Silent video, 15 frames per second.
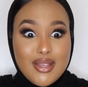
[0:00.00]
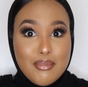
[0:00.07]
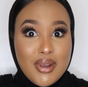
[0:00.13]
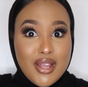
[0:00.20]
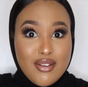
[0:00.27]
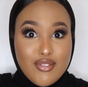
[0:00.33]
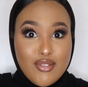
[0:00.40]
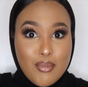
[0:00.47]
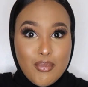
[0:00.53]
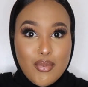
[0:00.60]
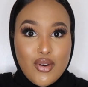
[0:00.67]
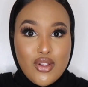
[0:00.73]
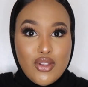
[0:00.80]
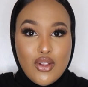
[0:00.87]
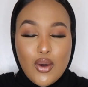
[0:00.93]
playing
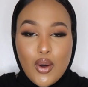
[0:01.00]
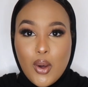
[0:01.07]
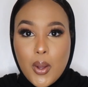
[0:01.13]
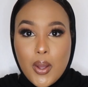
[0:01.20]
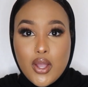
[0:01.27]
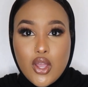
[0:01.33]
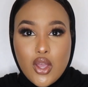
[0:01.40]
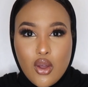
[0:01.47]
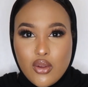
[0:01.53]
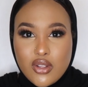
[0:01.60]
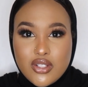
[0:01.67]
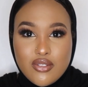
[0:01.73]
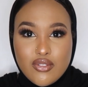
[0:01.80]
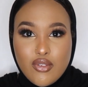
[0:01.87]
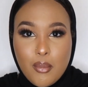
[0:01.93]
football or
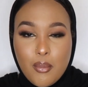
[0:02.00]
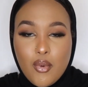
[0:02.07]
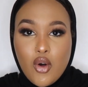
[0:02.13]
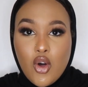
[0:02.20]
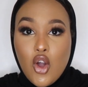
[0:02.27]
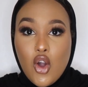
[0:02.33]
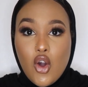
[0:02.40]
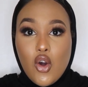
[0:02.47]
coaching football